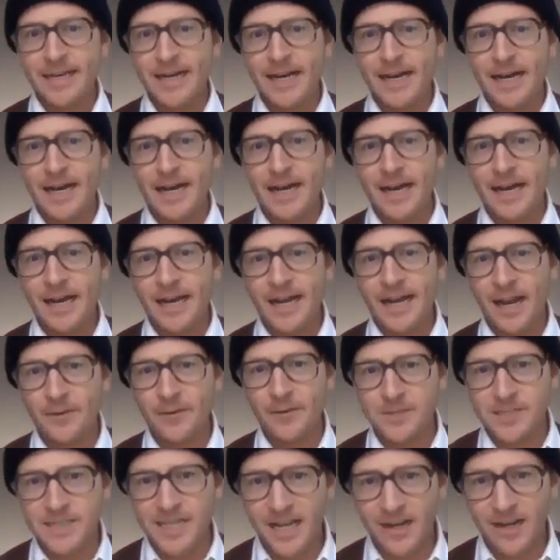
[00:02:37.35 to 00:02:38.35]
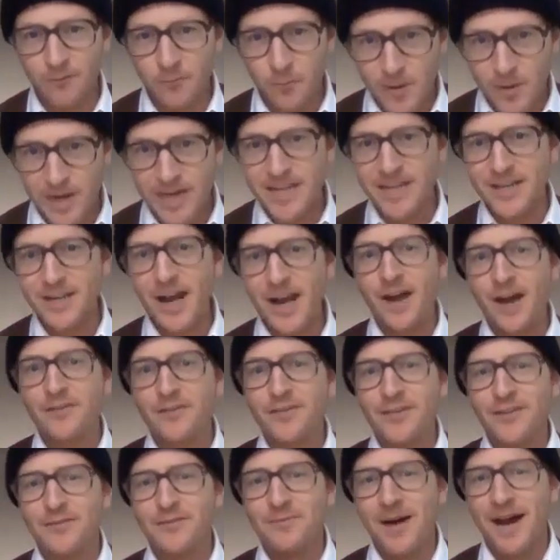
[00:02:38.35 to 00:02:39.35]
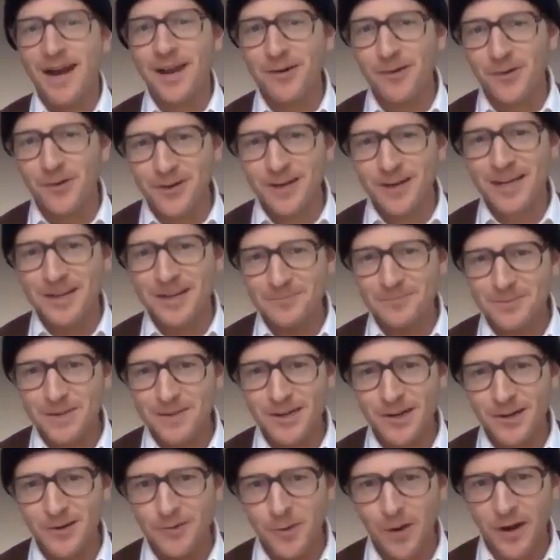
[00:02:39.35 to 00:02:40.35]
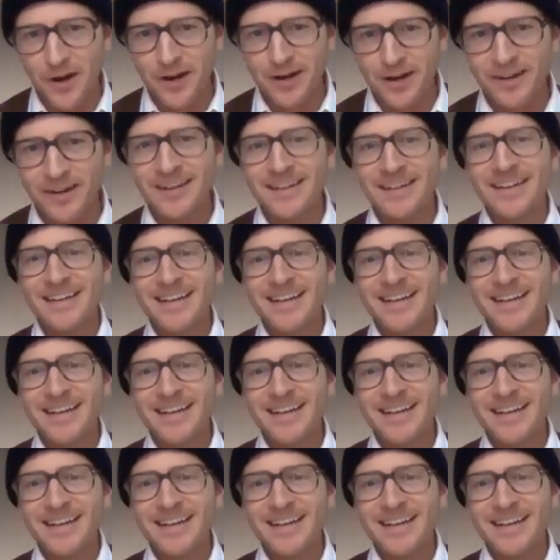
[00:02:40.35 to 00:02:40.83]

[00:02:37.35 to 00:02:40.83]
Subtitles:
And I was kind of weaned off of my Oregon Pinot Noir,